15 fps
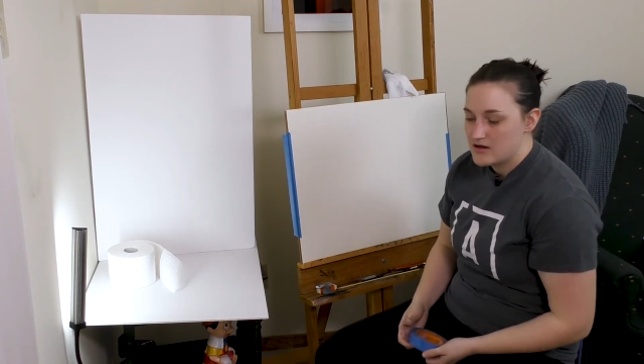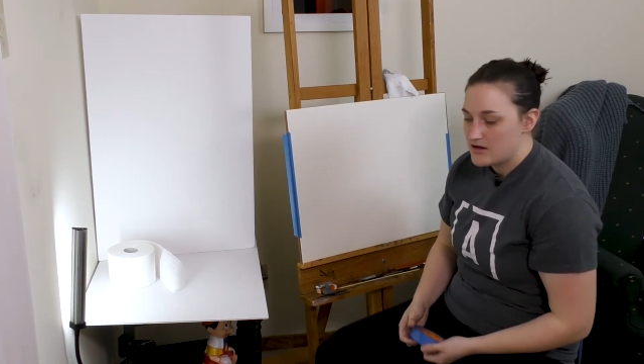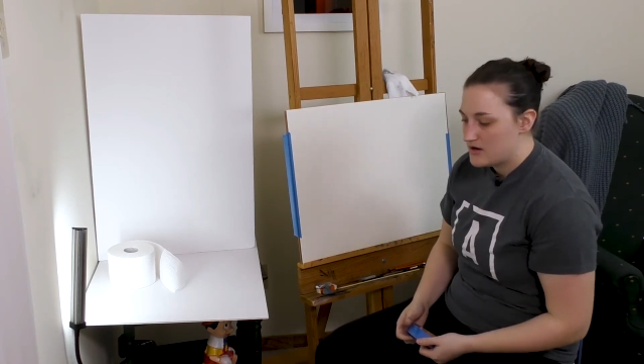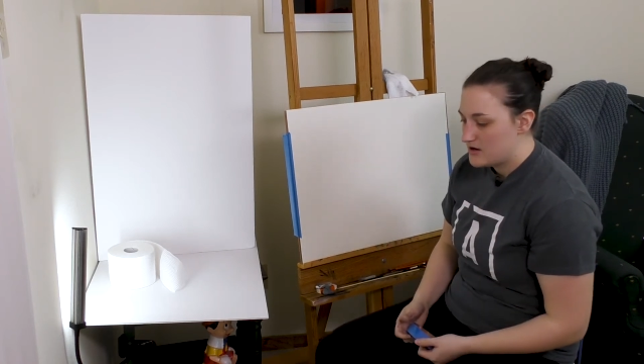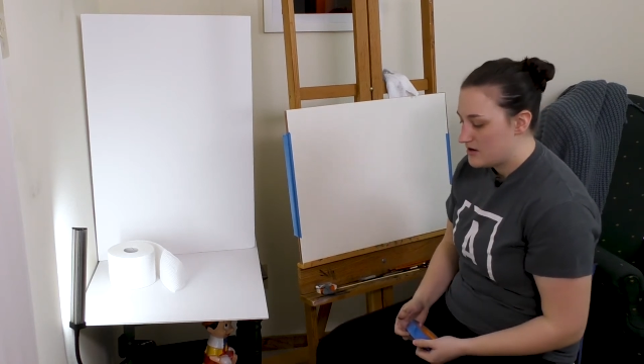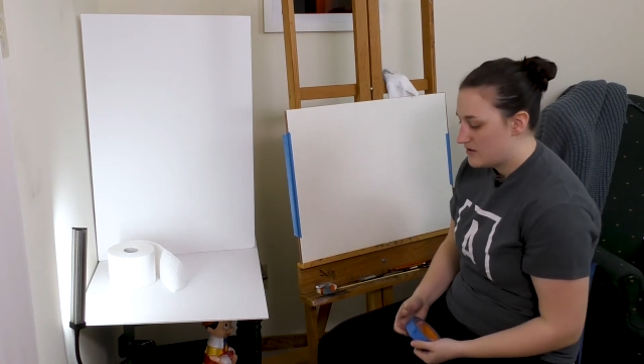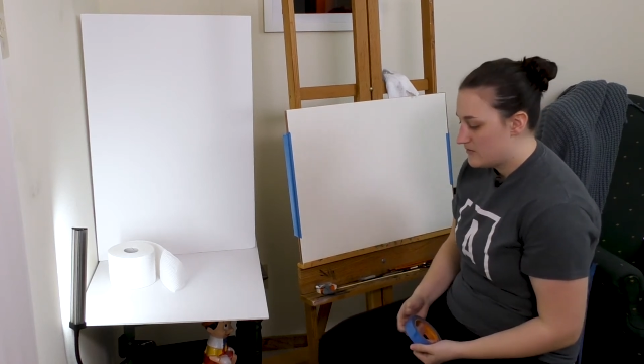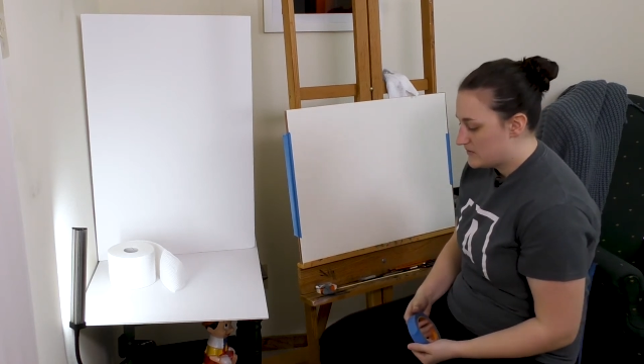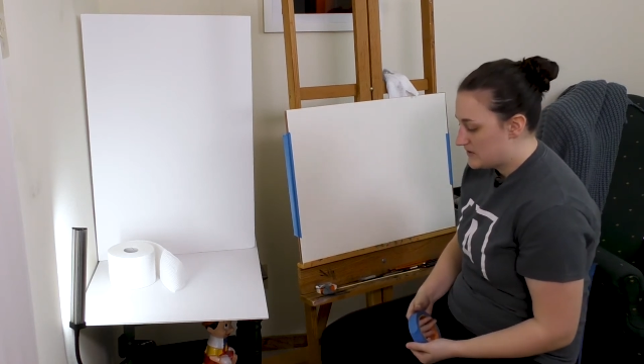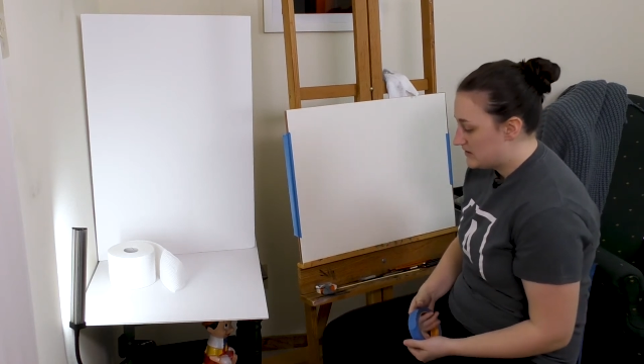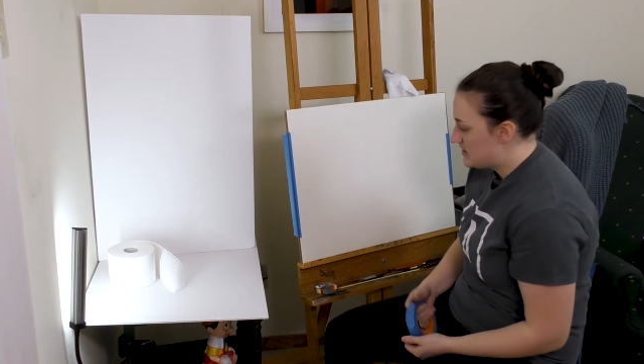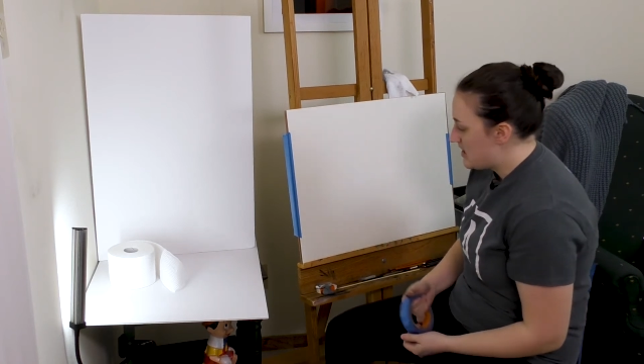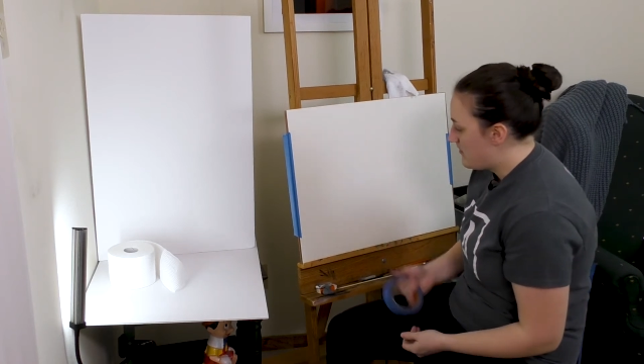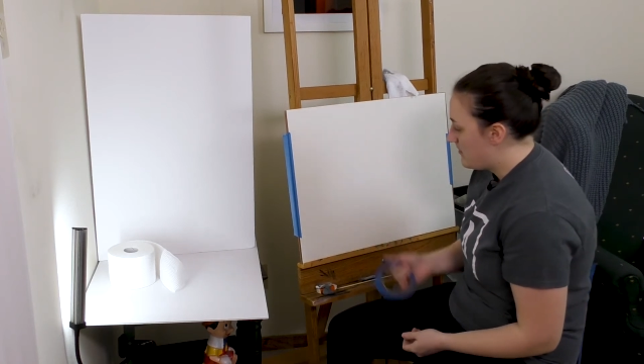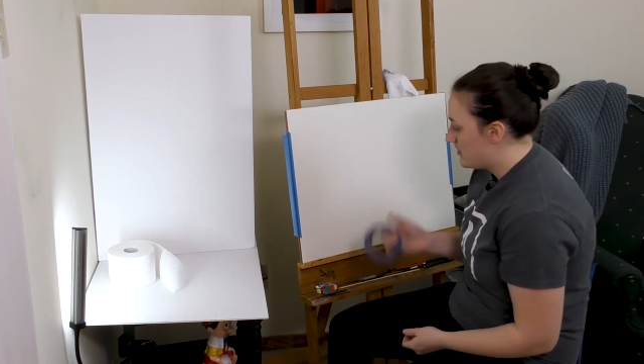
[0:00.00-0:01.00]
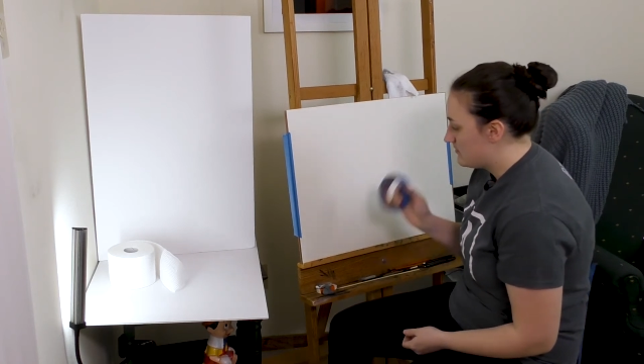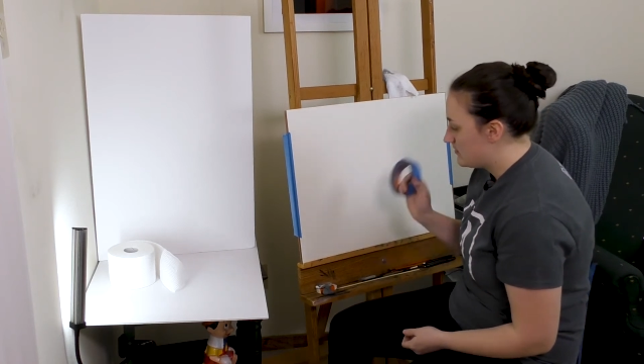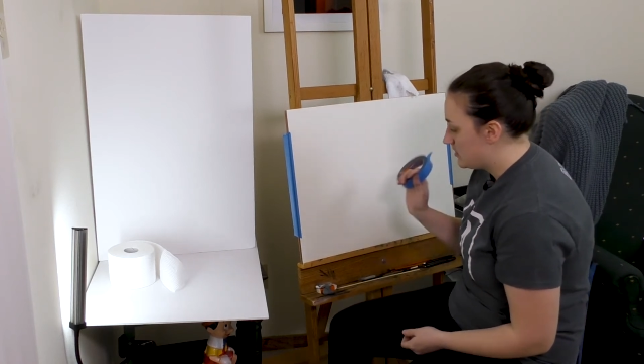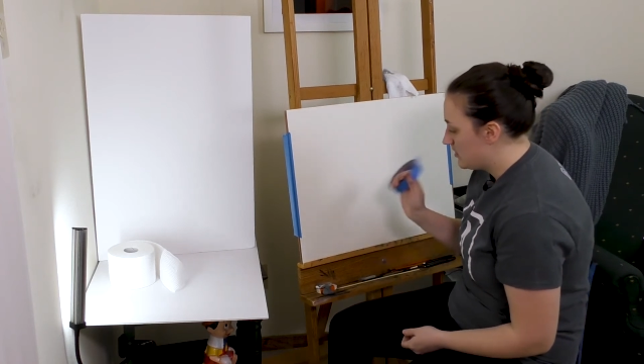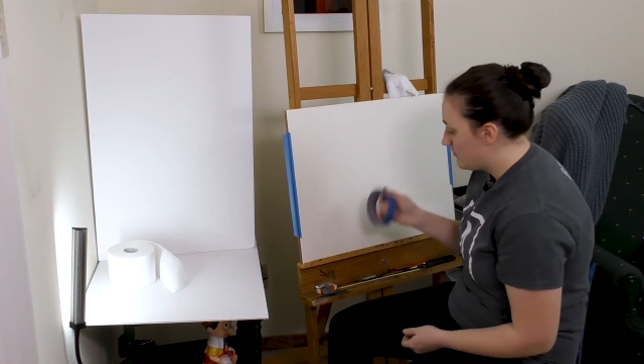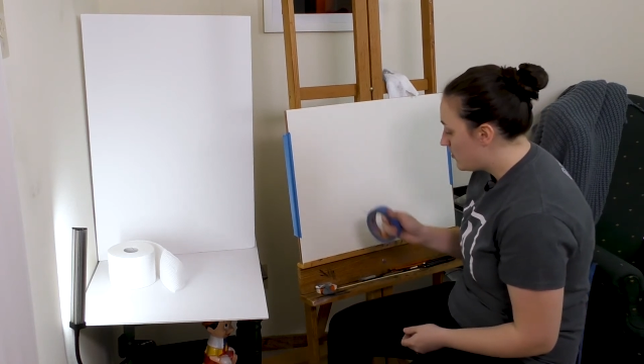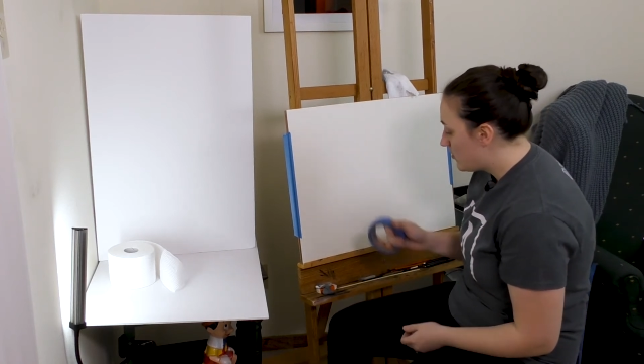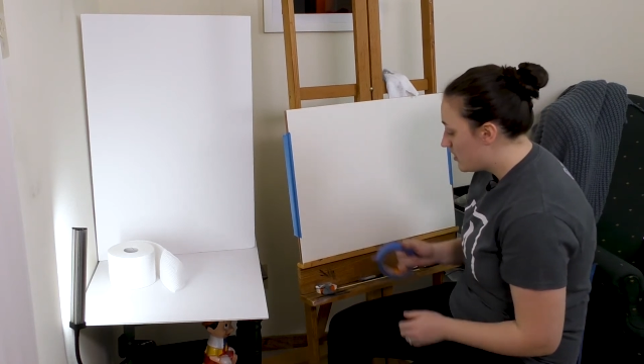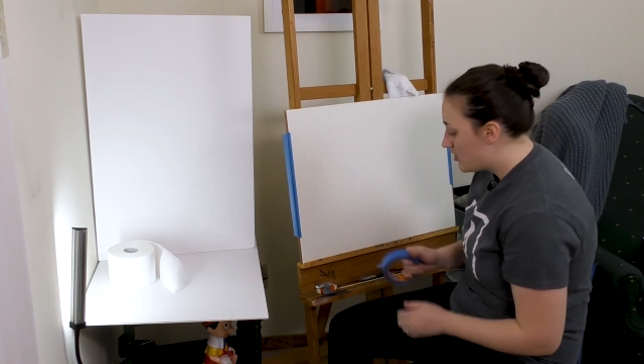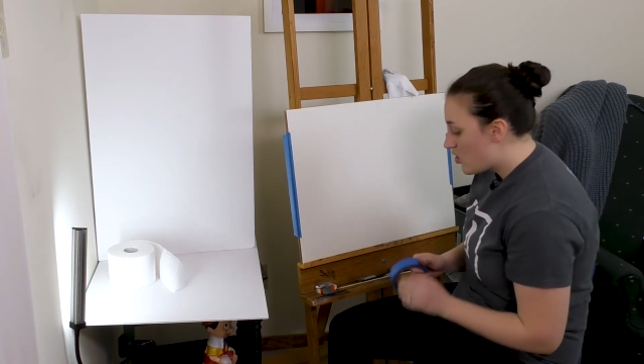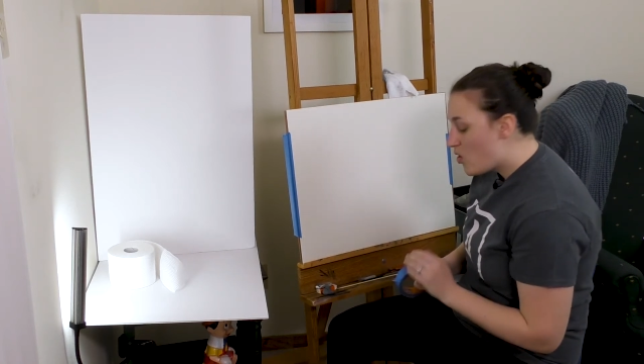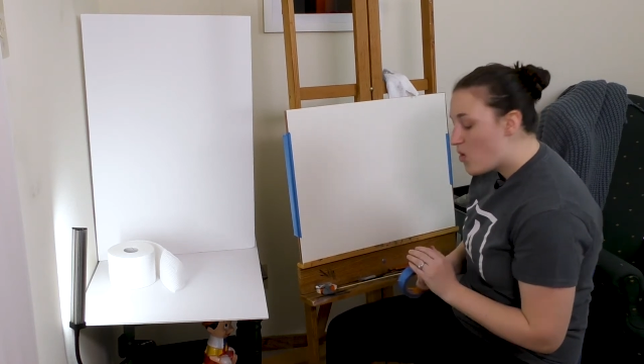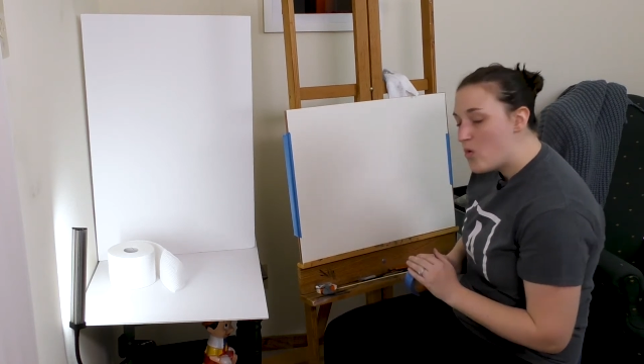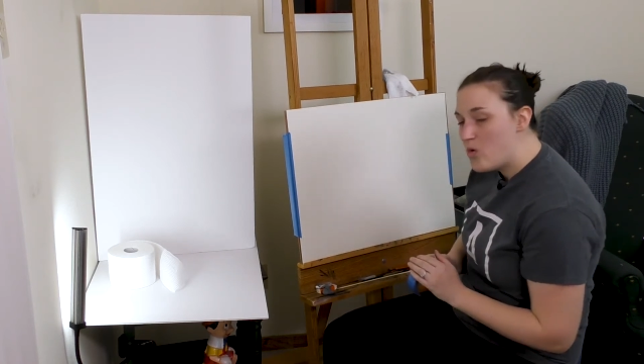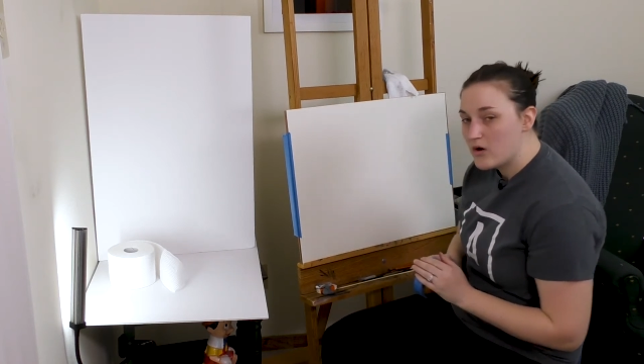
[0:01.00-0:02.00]
to tape it up to your board,
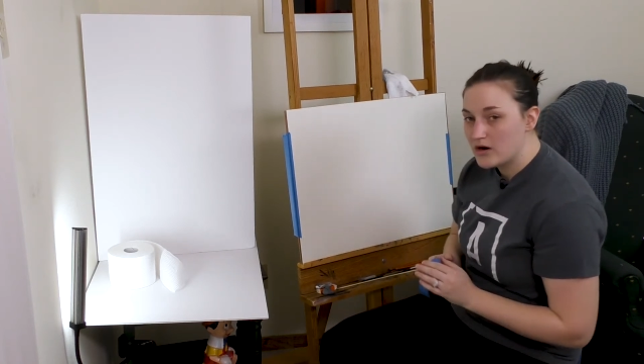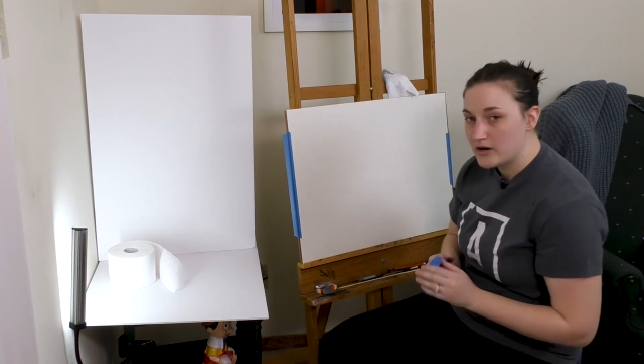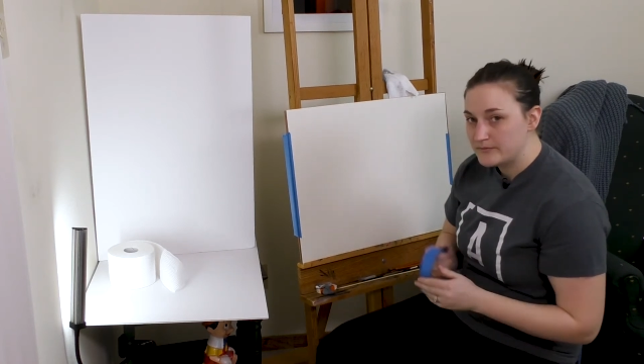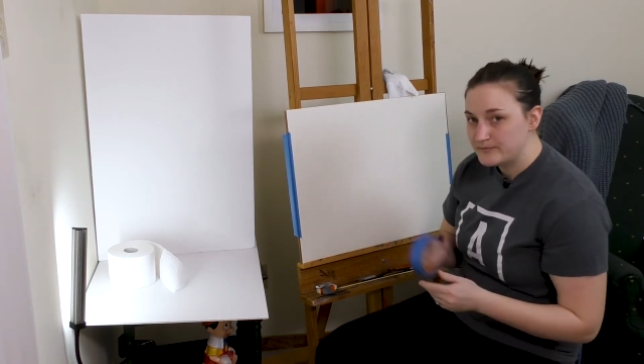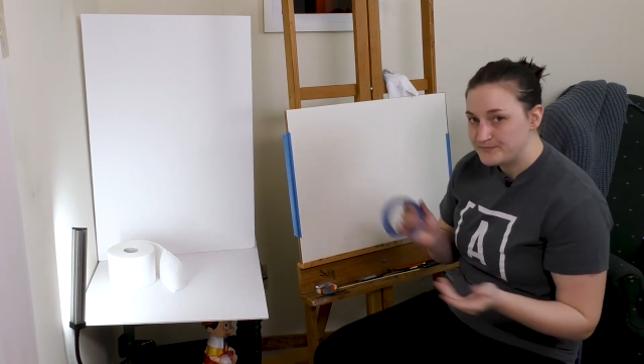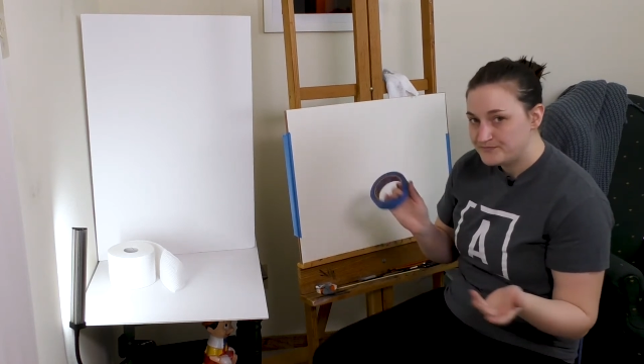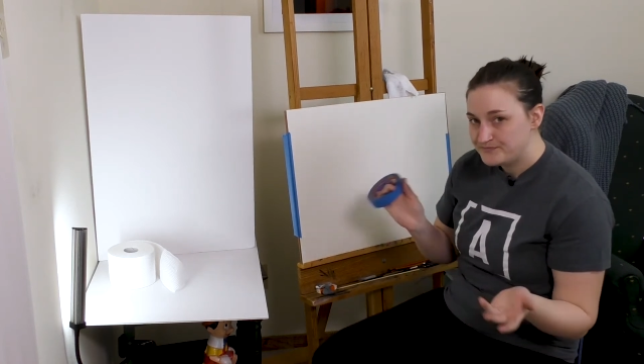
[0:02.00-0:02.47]
or